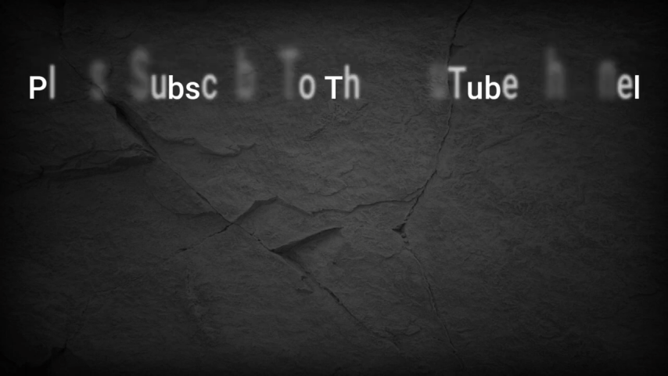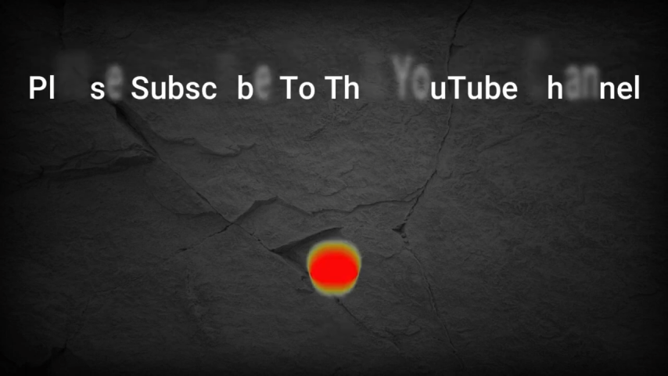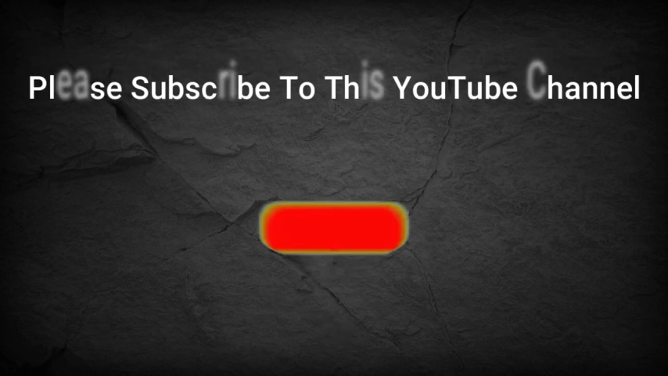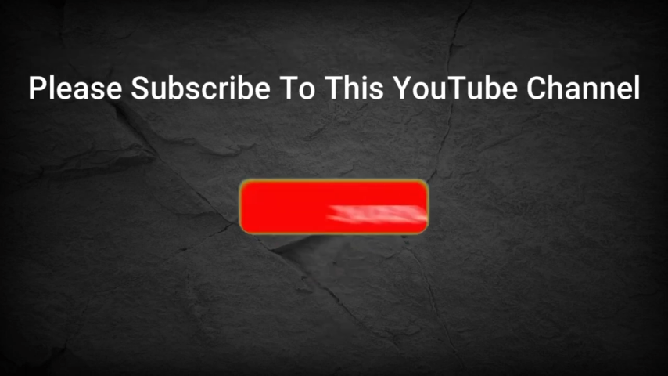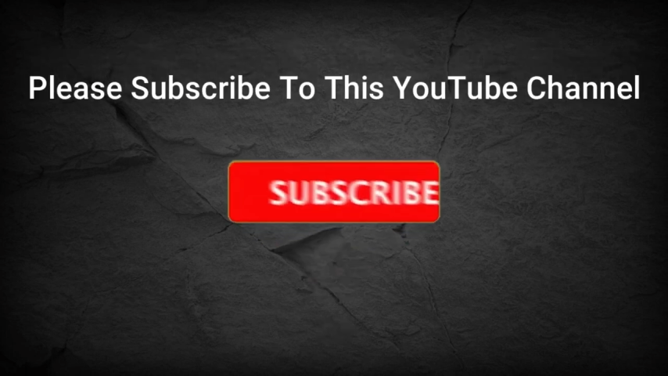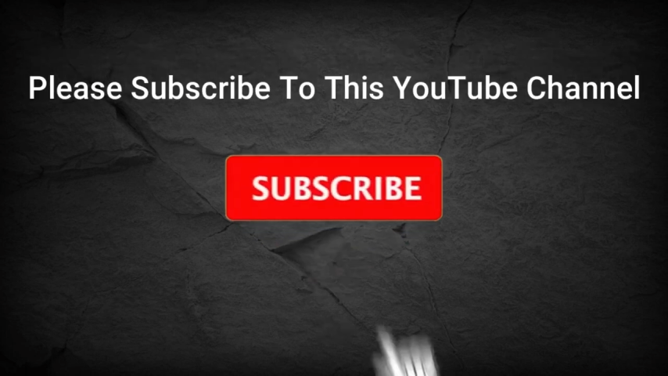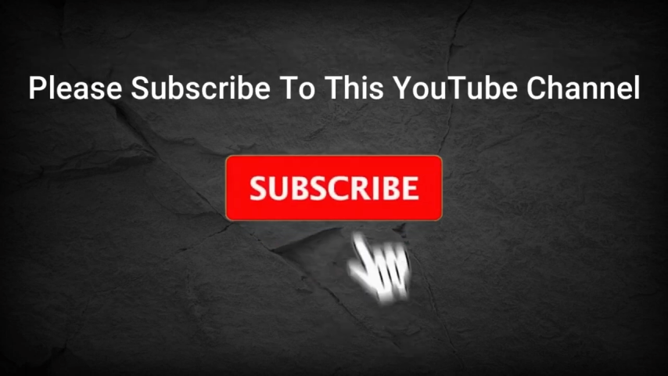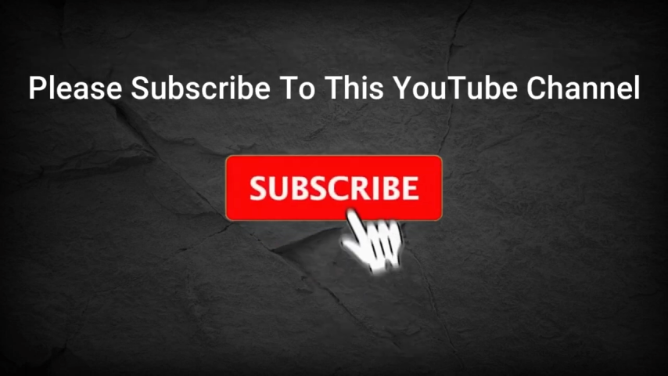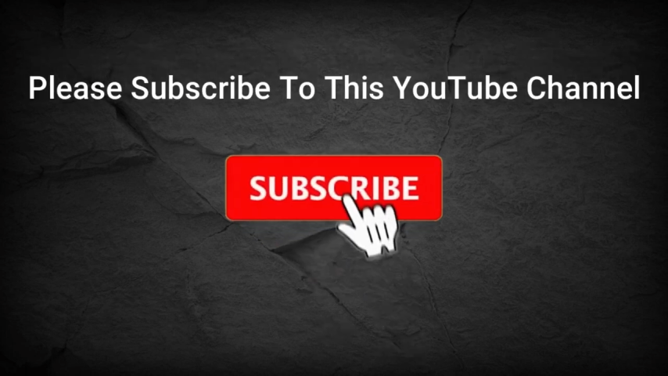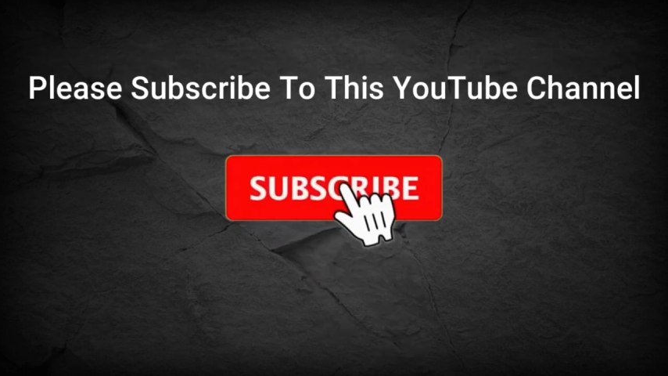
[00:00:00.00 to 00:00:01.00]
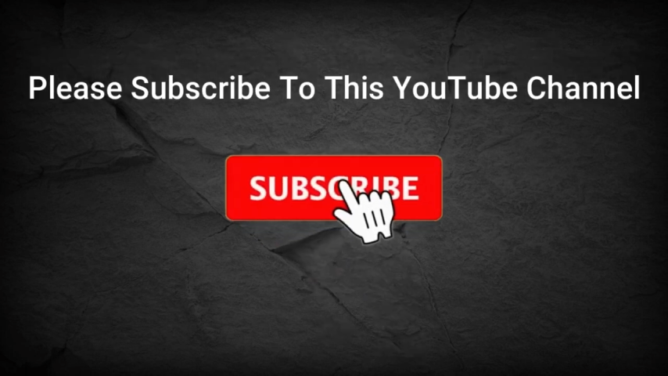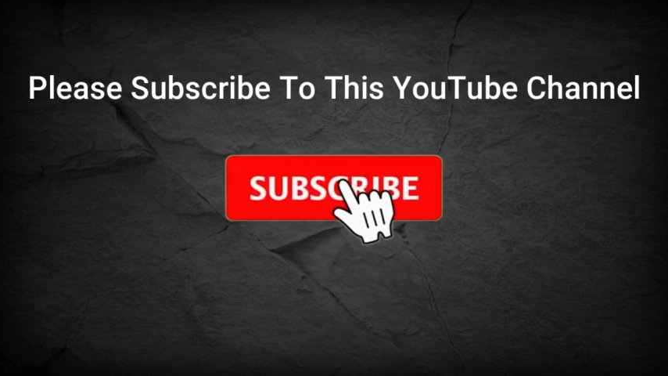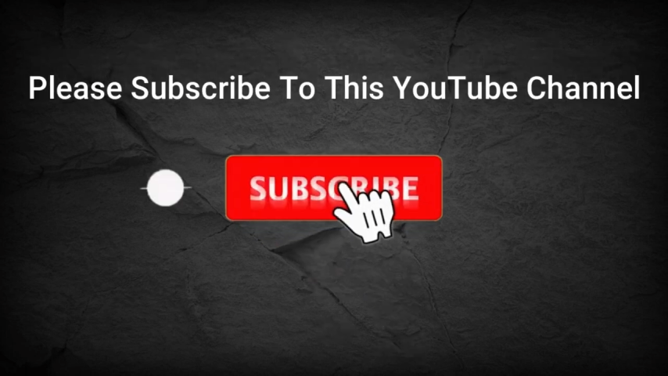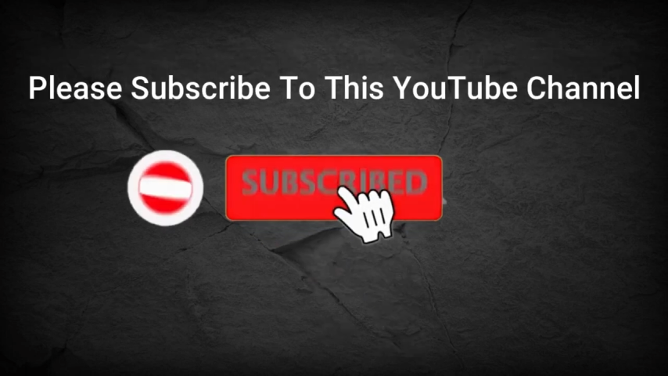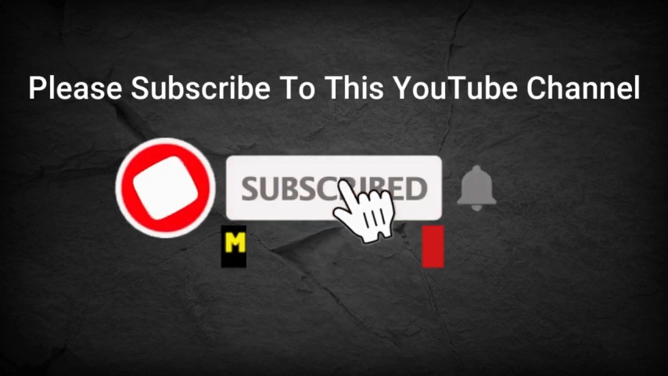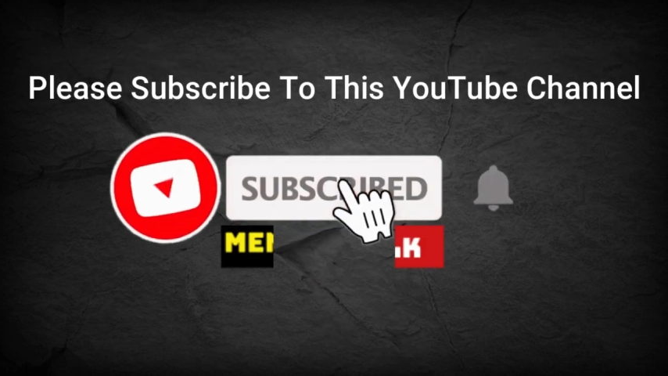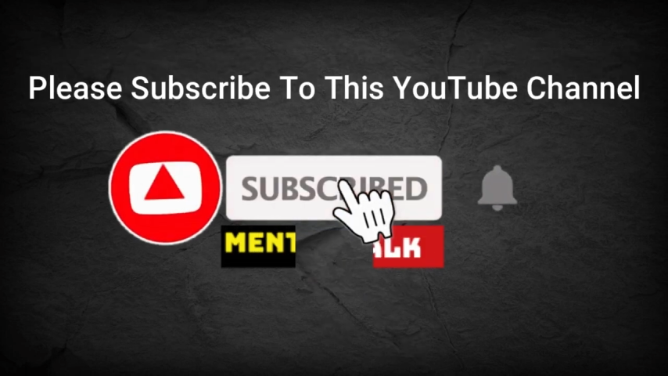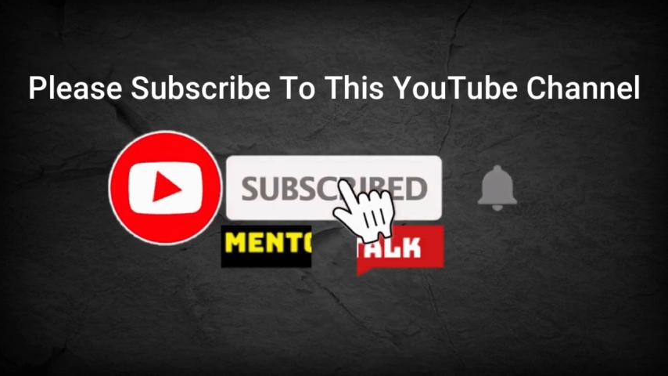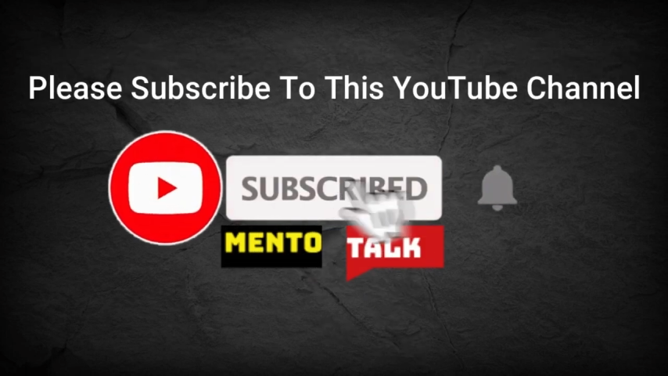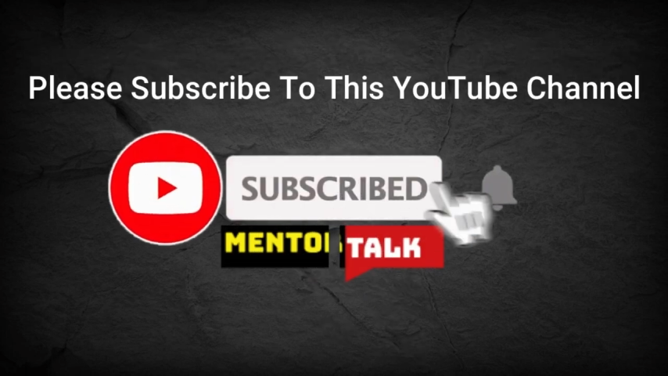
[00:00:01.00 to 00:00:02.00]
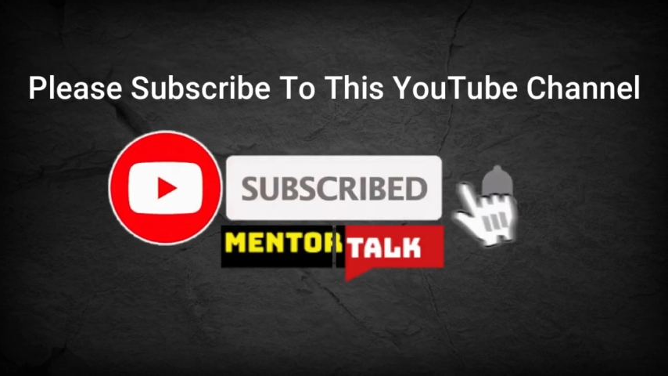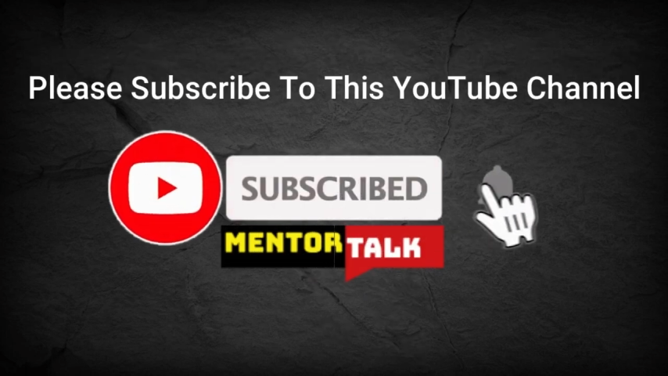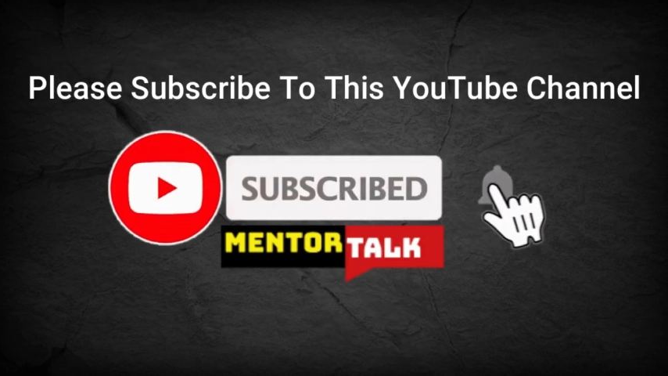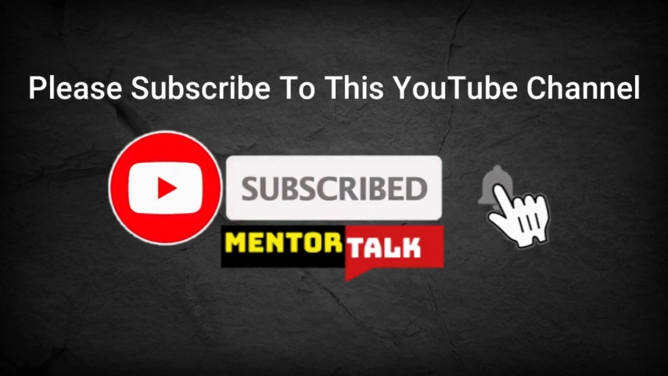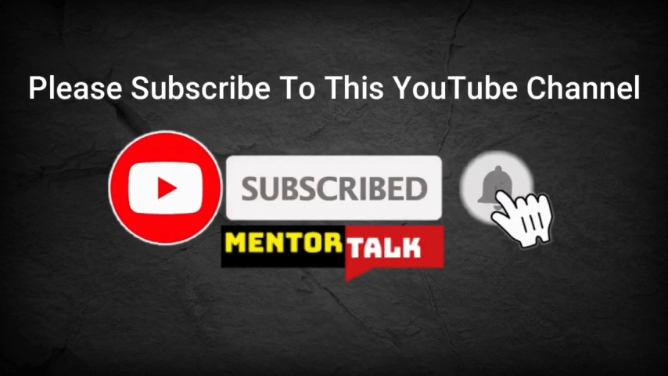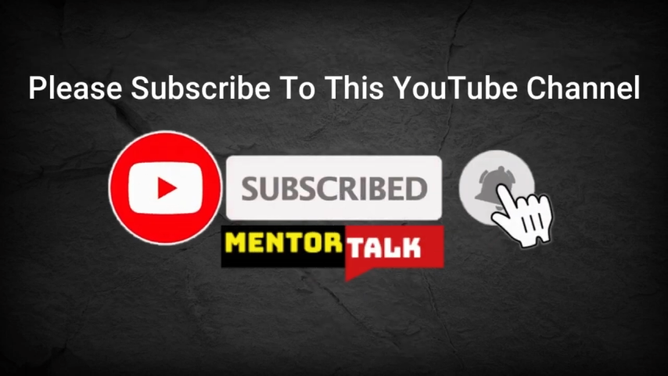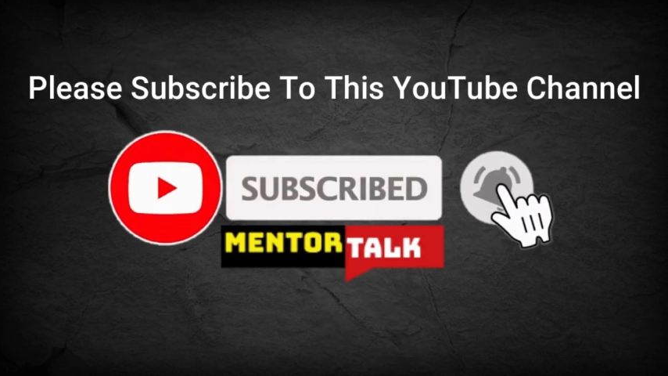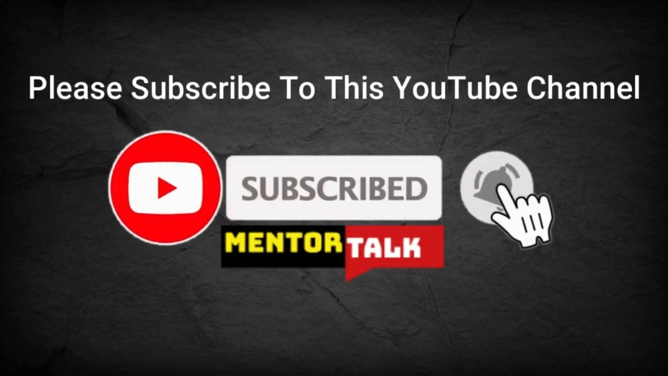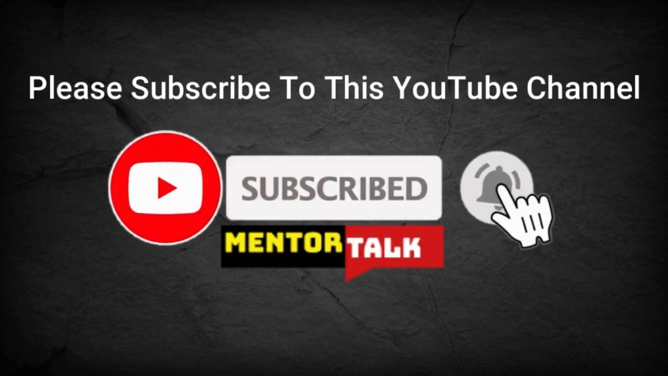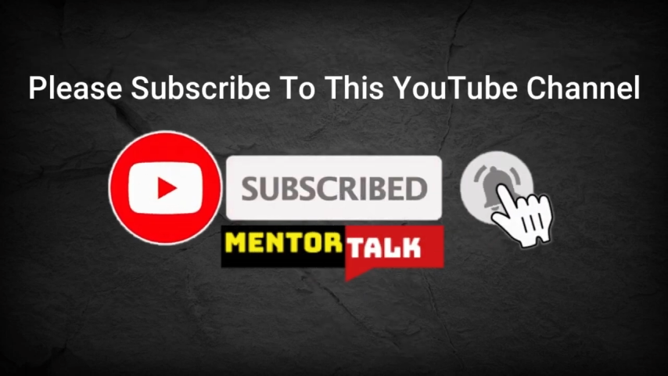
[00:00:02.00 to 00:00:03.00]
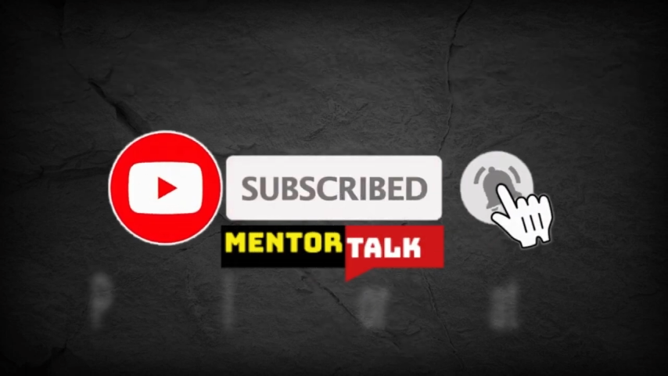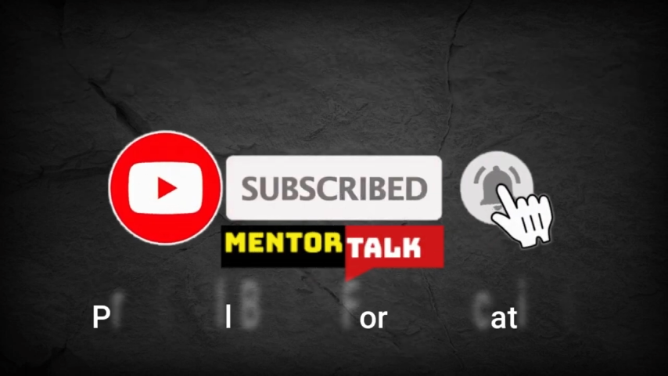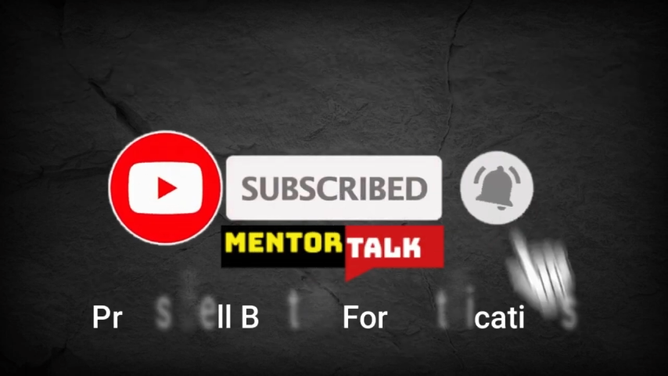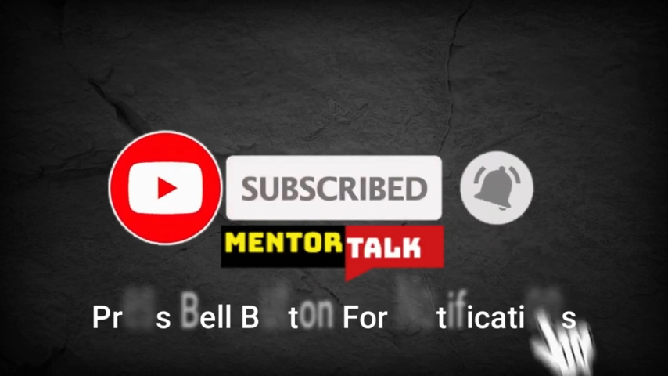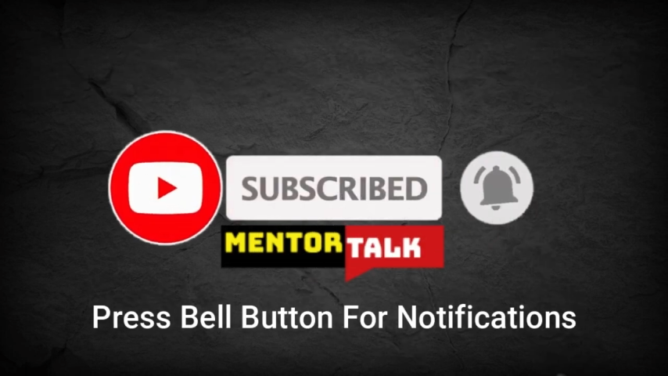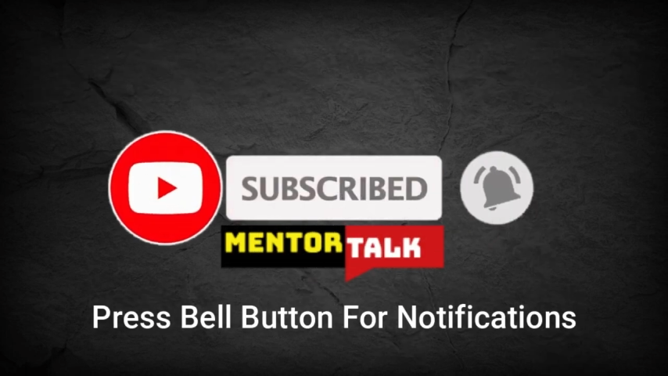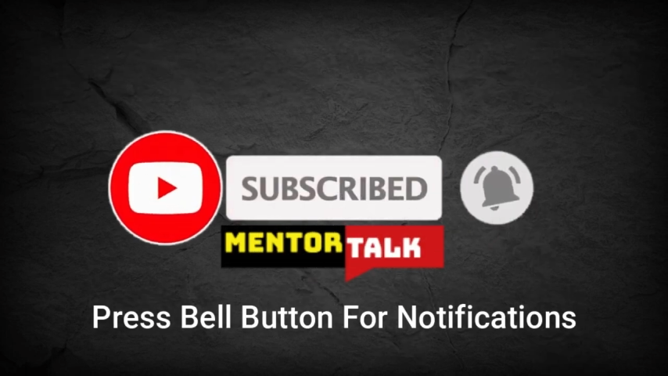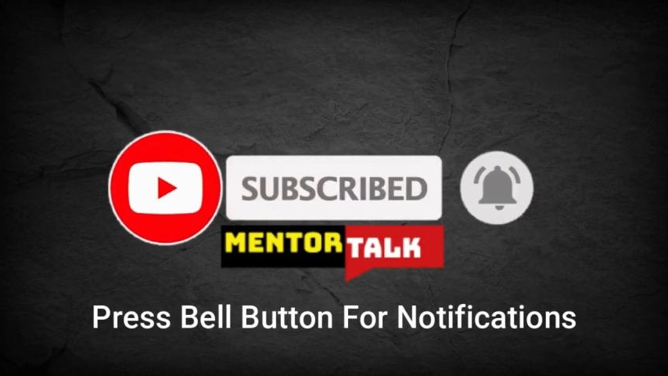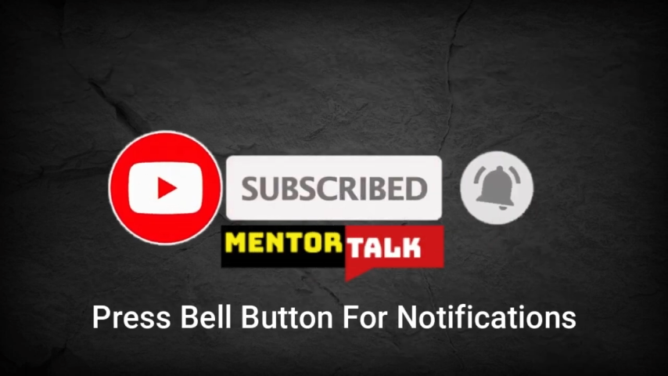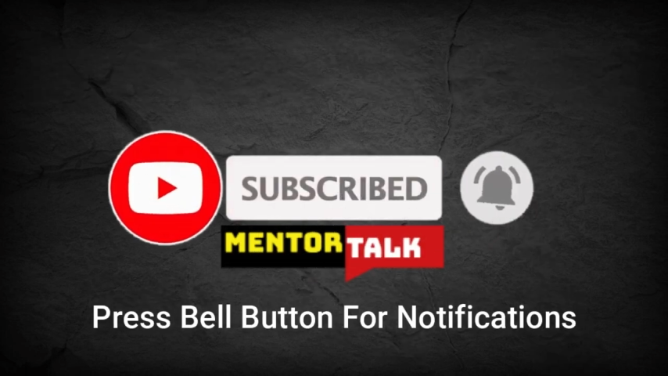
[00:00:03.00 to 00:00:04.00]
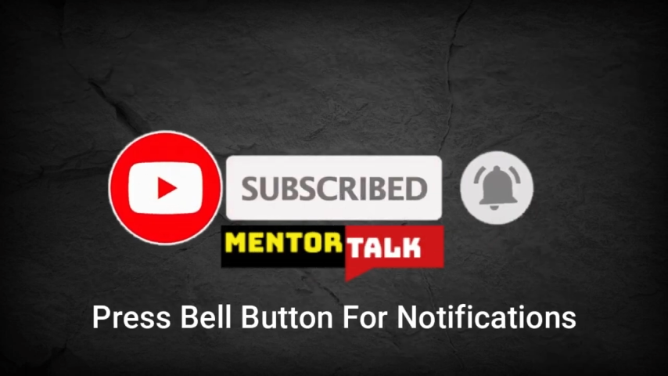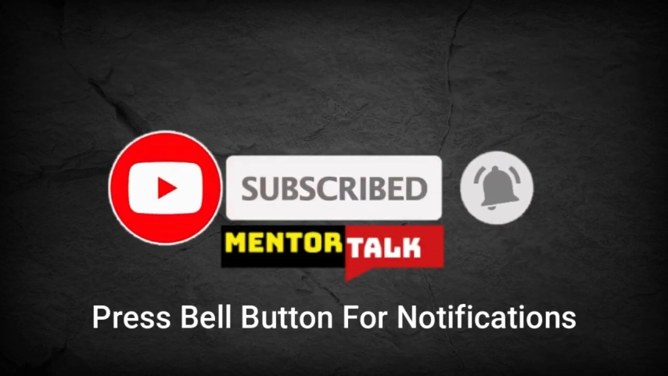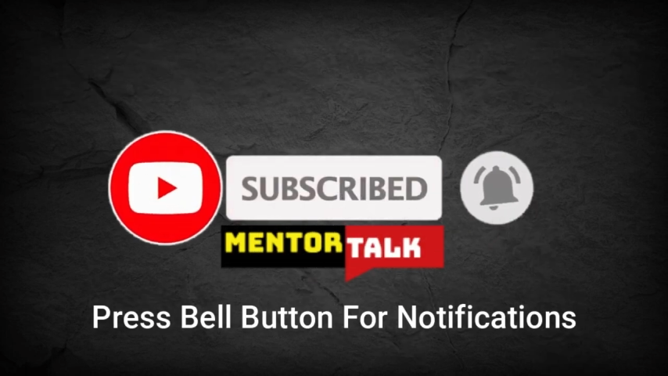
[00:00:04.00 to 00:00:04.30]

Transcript: Nobody's mouth can be seen.